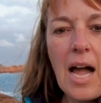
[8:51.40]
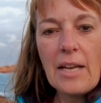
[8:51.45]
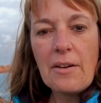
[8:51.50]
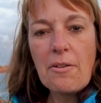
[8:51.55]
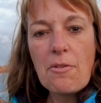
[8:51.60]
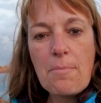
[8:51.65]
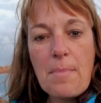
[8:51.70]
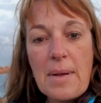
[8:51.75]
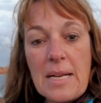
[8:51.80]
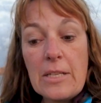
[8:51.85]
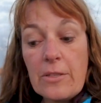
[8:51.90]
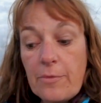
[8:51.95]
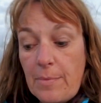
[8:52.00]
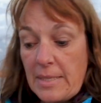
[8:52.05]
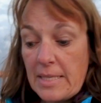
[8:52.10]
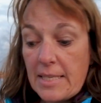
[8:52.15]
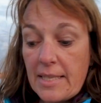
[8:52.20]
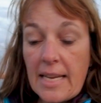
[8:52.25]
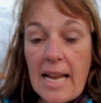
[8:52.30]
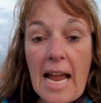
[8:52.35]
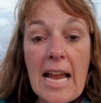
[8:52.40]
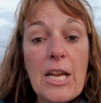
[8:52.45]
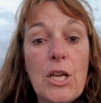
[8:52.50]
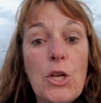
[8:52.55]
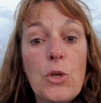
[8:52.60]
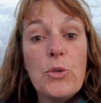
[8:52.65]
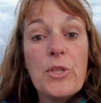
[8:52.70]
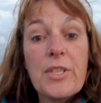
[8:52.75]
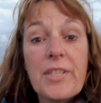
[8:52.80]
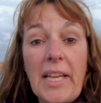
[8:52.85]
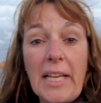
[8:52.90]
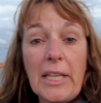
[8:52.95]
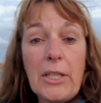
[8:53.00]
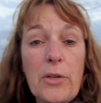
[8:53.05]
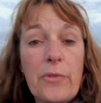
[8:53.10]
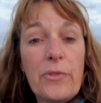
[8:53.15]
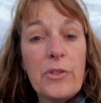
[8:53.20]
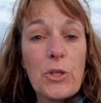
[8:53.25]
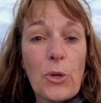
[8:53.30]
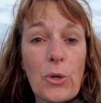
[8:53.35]
And it remains for me to say a huge
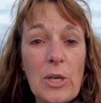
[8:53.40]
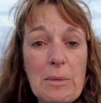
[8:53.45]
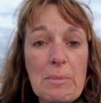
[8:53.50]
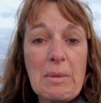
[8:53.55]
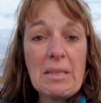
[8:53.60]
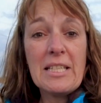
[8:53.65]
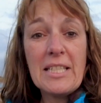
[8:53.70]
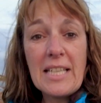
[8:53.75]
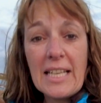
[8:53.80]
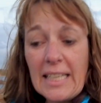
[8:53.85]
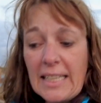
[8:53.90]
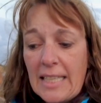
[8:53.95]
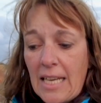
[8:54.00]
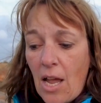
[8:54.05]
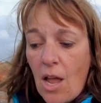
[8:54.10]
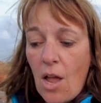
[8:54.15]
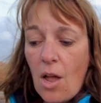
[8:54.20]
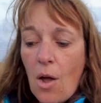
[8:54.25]
thank you for joining me today.